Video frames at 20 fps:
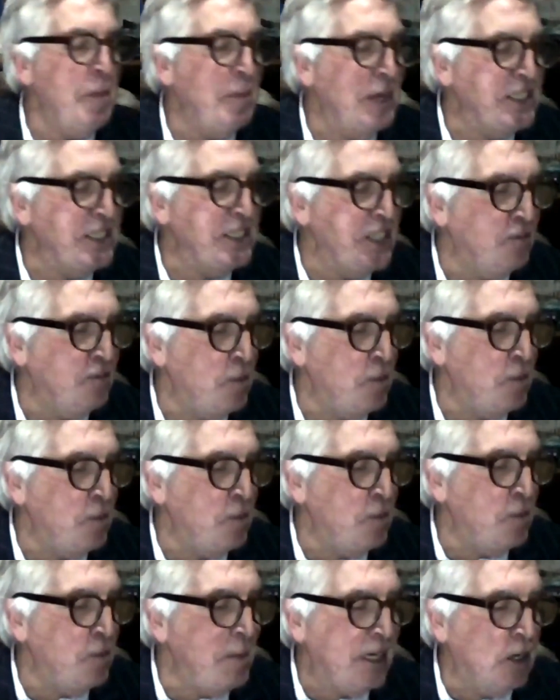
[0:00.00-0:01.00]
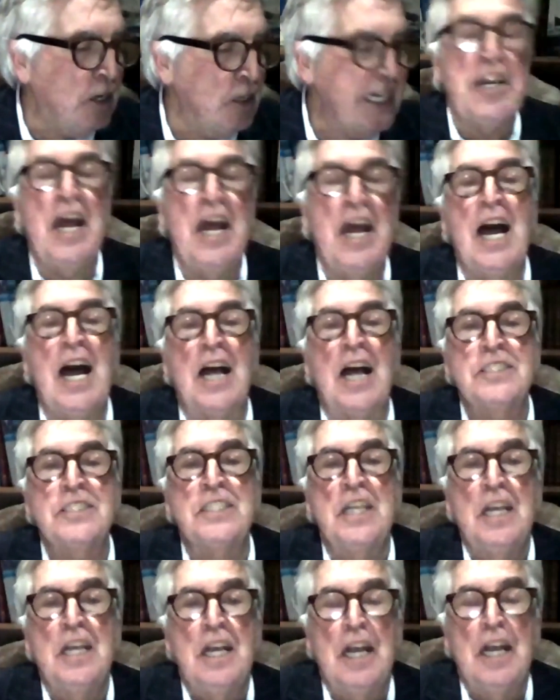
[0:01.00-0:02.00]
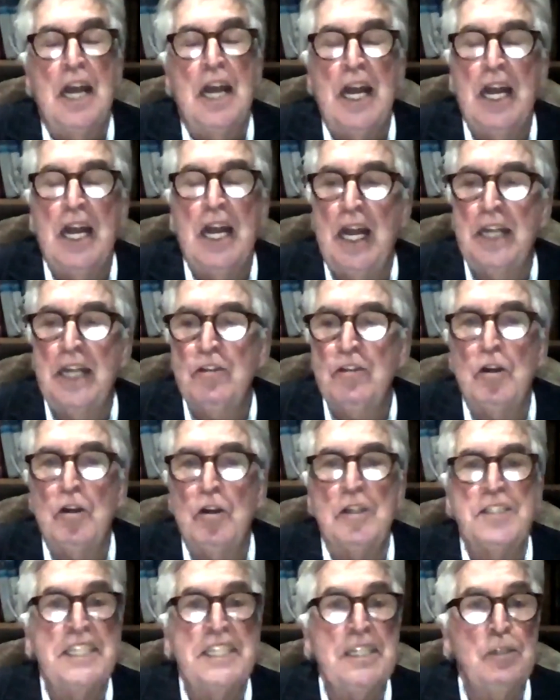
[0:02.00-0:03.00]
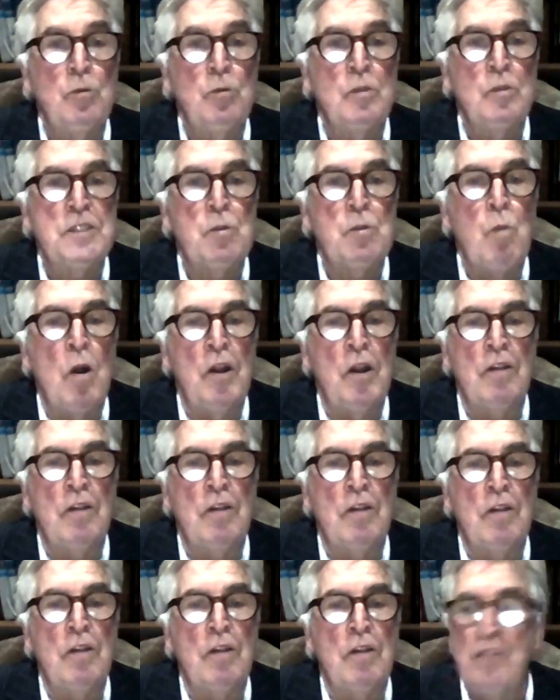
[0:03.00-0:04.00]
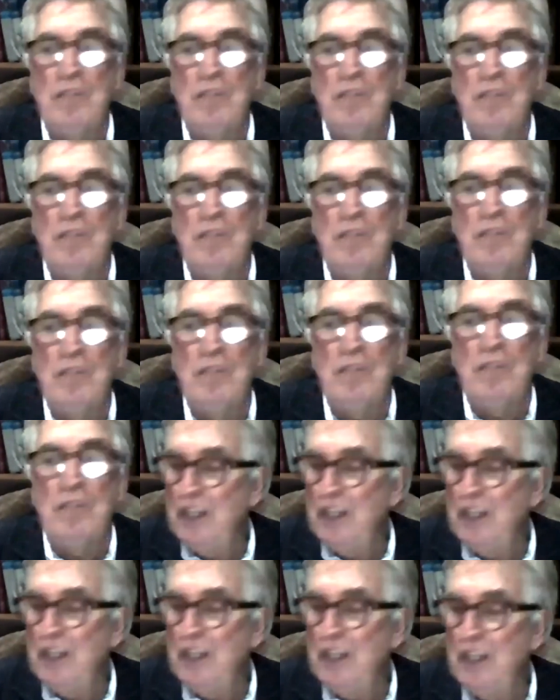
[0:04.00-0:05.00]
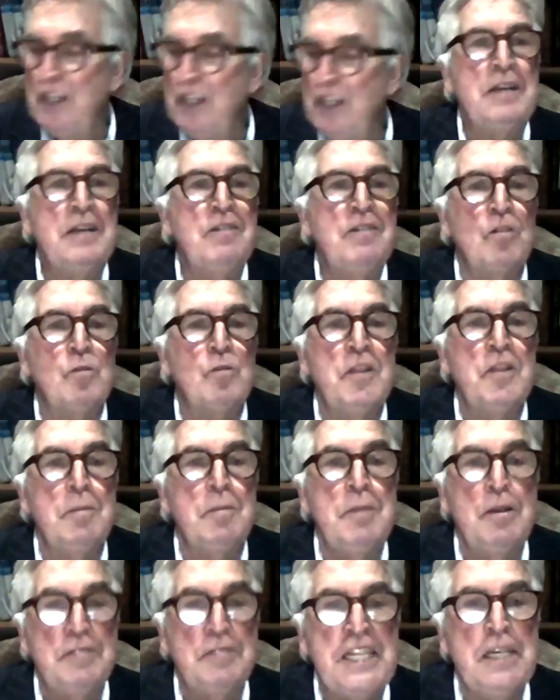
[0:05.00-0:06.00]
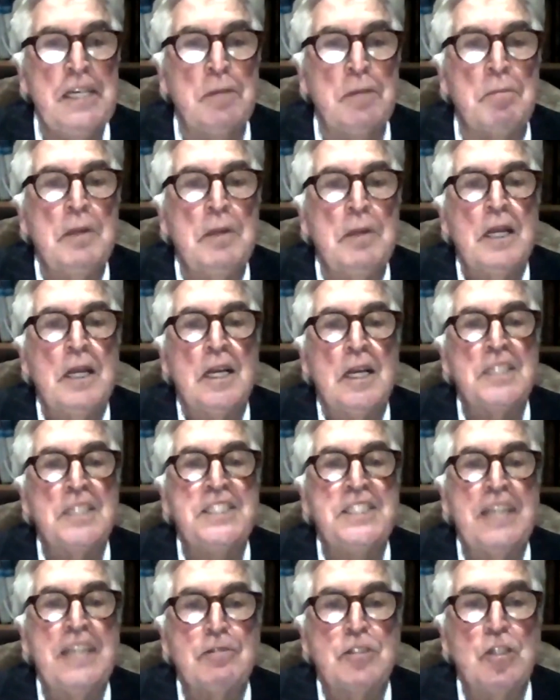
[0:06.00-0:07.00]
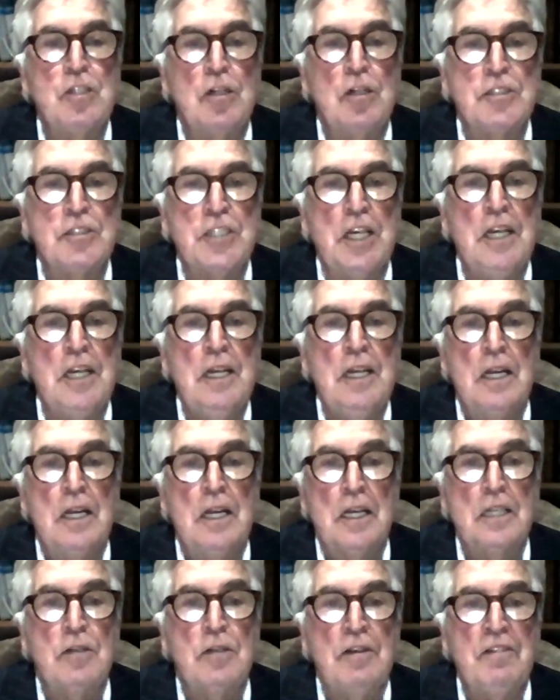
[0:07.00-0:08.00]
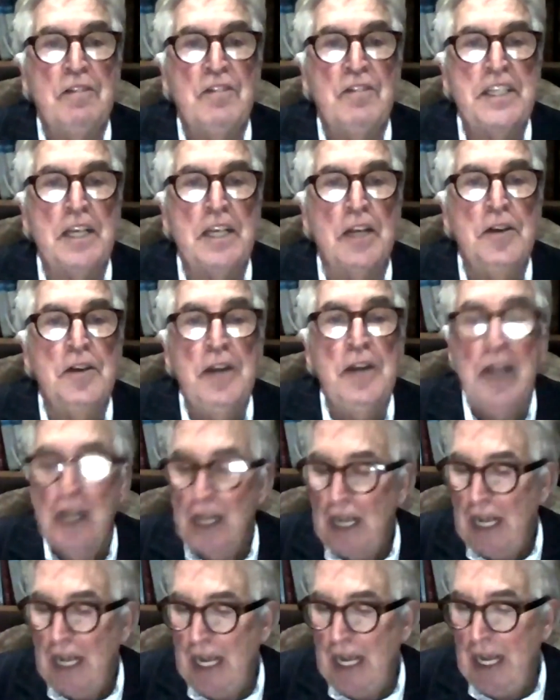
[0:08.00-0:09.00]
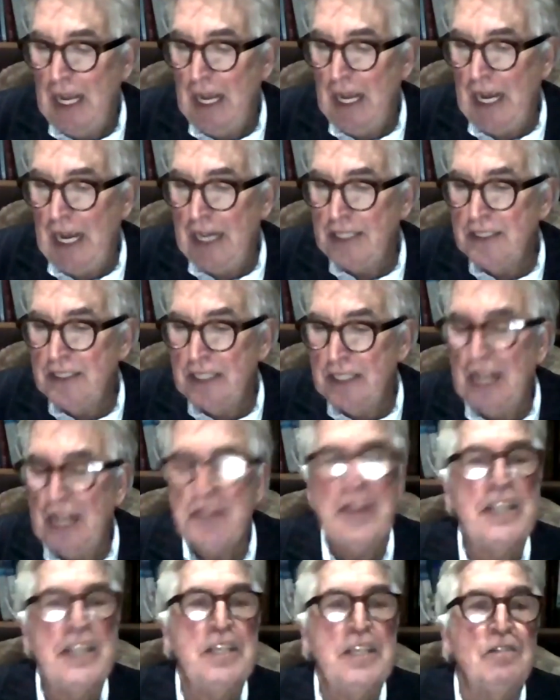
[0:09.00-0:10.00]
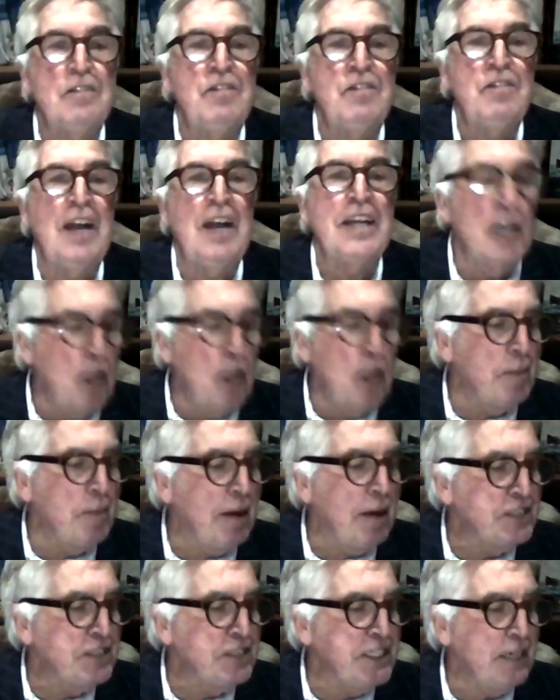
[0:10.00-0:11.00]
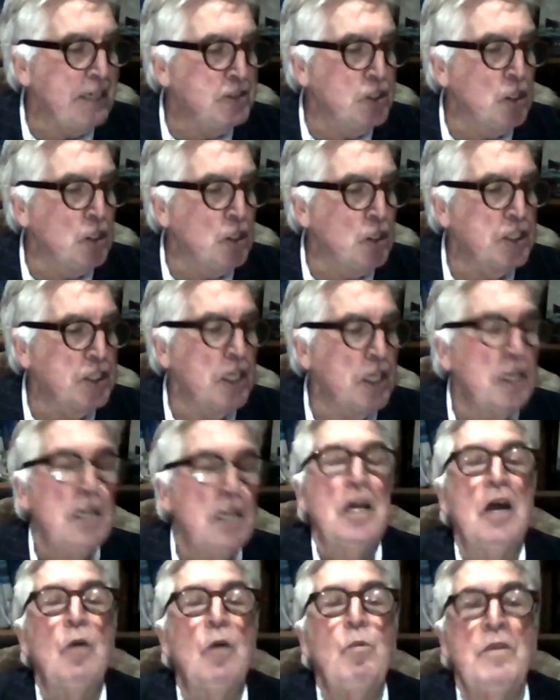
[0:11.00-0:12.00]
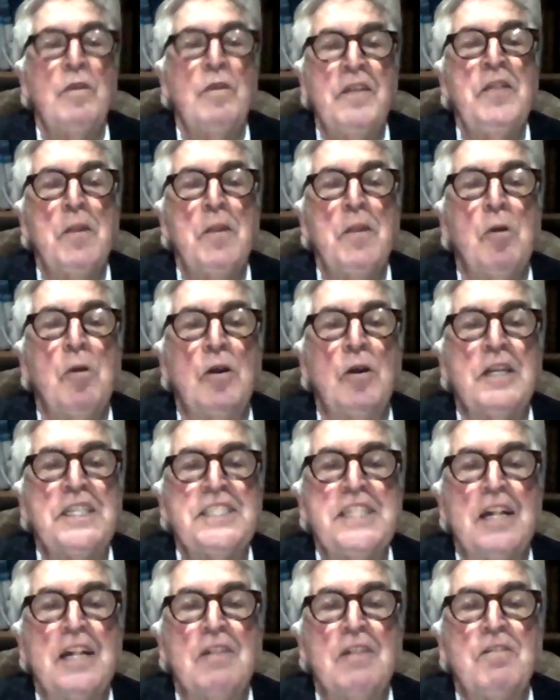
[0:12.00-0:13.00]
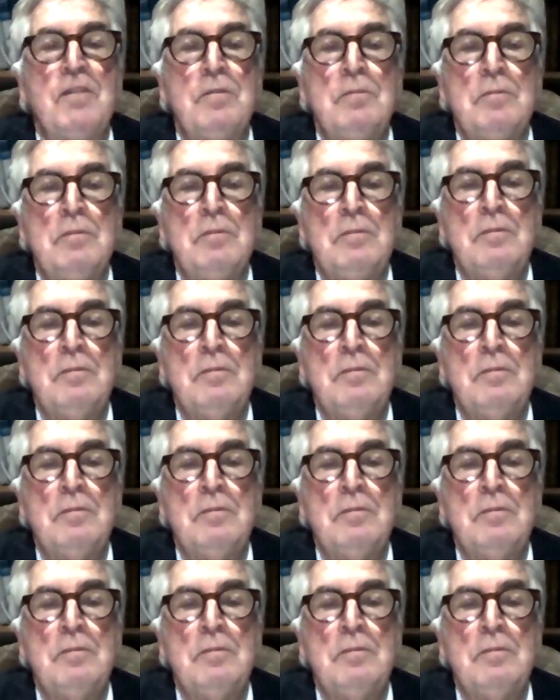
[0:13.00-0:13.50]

written by myself and my colleague Ian Hart, and of course Ian was one of the original people involved with the museum at South Georgia at Grytviken, and I think you'll find a lot about South Georgia within the book itself.